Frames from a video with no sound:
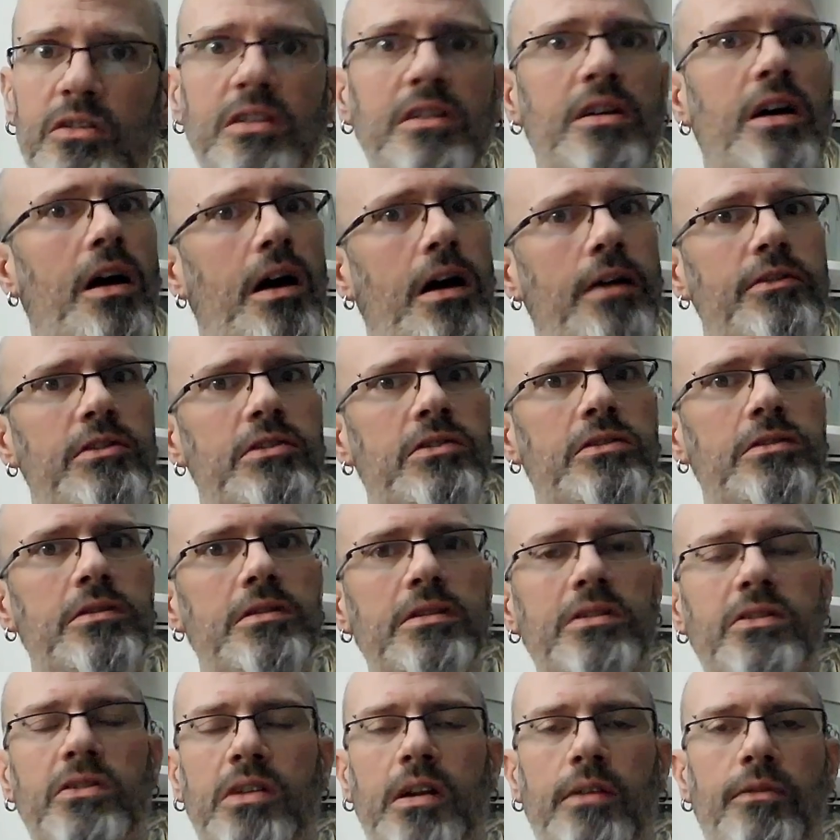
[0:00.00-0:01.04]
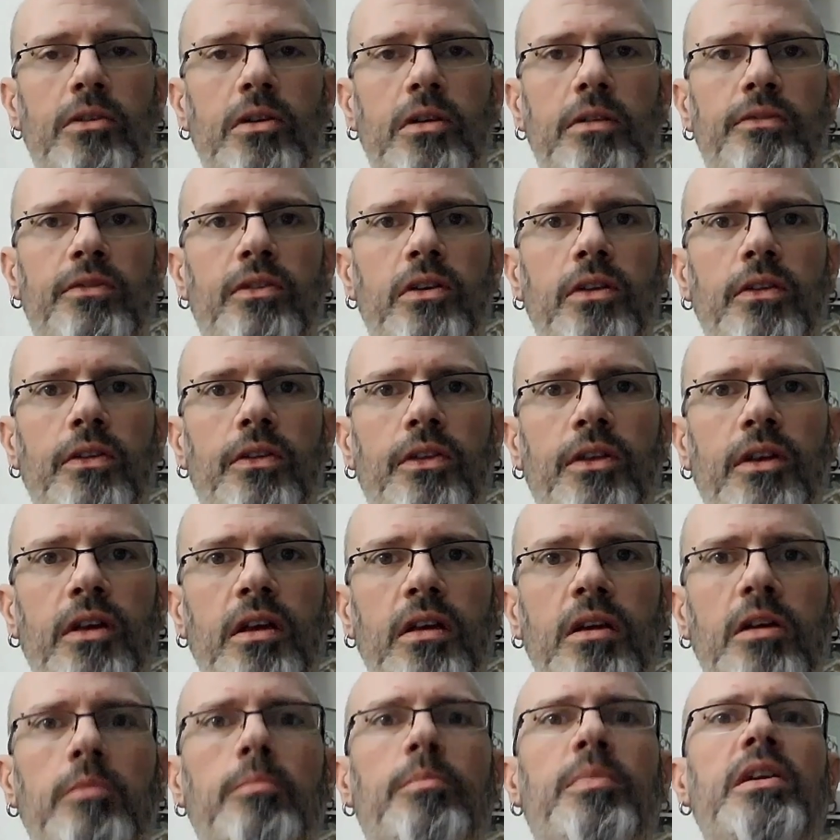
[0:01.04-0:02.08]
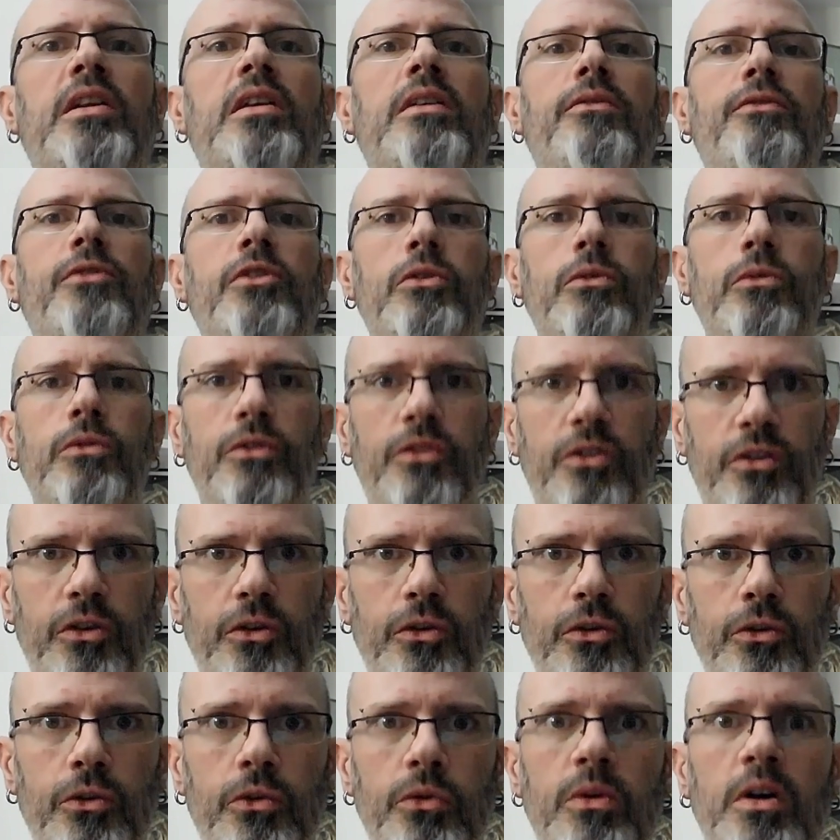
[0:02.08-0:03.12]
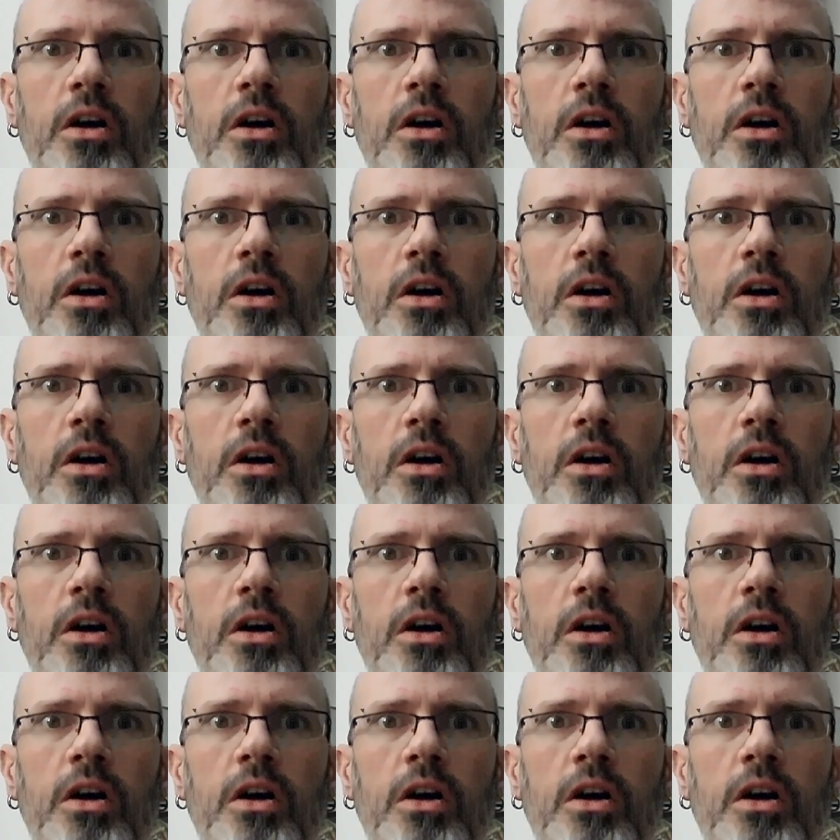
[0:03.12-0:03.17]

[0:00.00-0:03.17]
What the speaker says: Obviously, it's never a fun thing, but if you do,